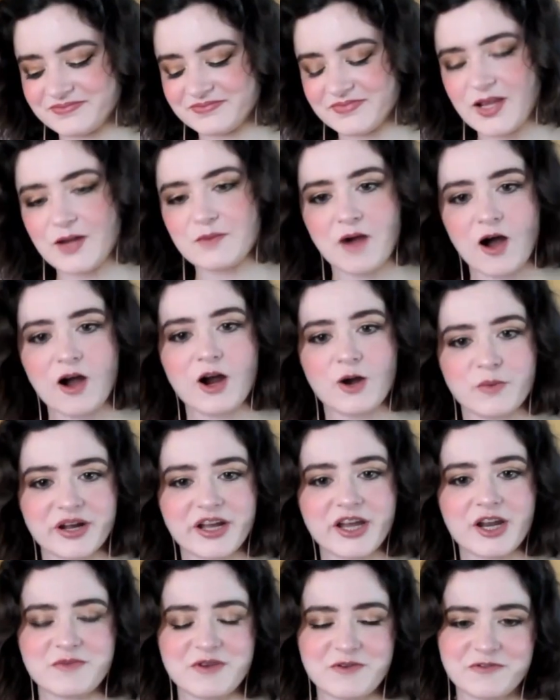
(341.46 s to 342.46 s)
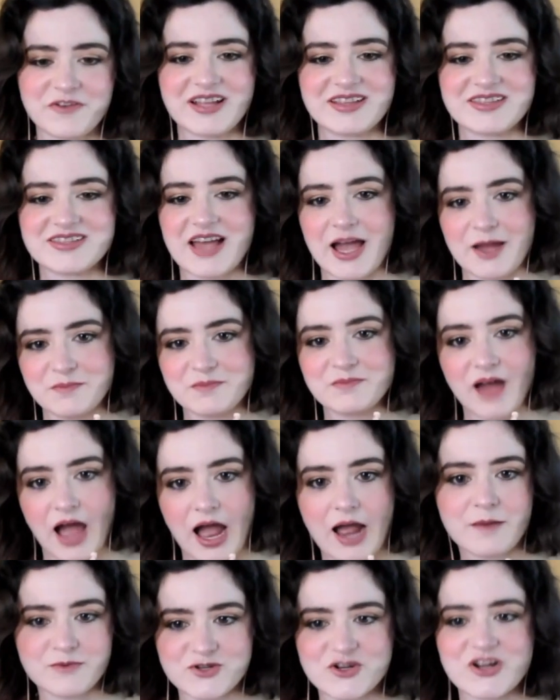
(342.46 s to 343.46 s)
Mara, we're gonna be friends. I'm
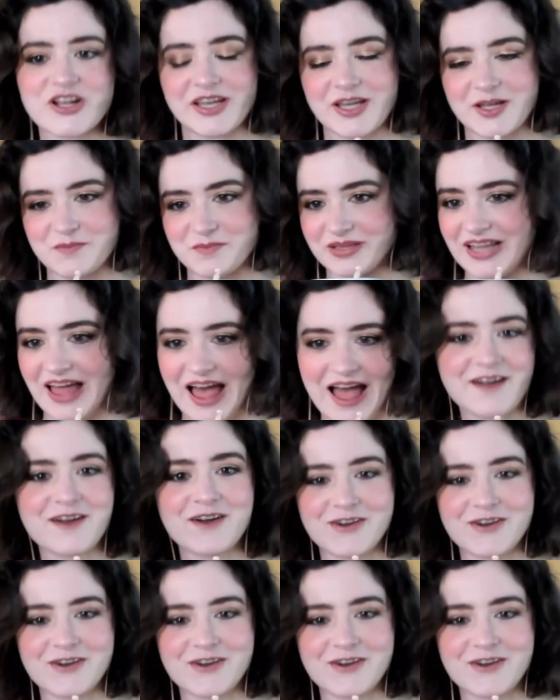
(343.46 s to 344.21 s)
drinking black